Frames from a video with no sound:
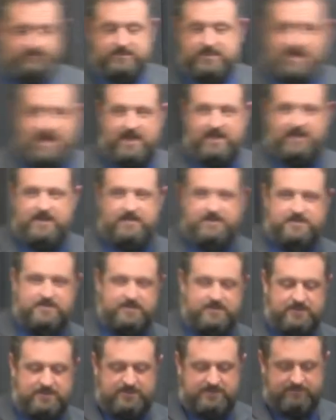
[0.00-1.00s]

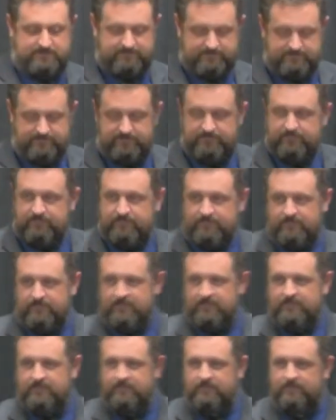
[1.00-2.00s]
Zacchaeus's
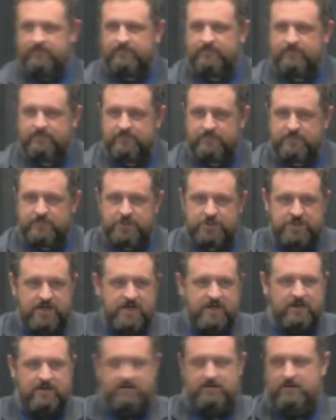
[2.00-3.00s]

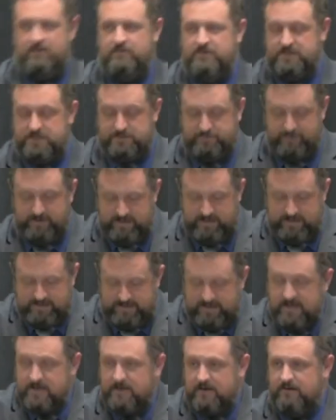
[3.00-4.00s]
shtick. You know, this is what he
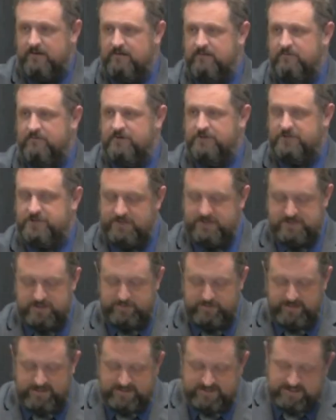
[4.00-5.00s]
did with Jesus
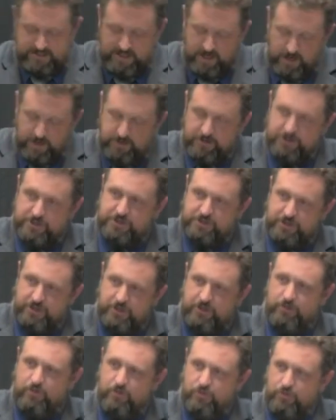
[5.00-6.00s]
because he
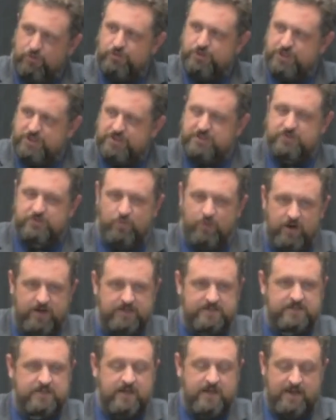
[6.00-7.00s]
understood who Jesus
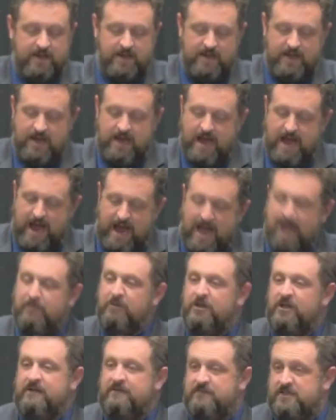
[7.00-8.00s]
was. I
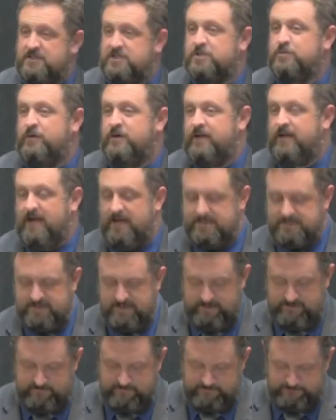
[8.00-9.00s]
believe this is when he got
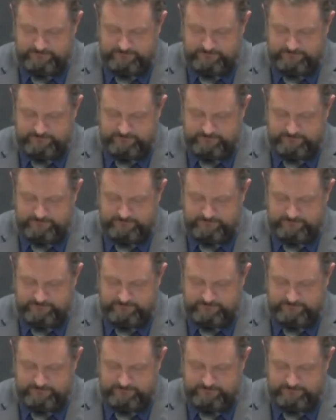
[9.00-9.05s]
saved.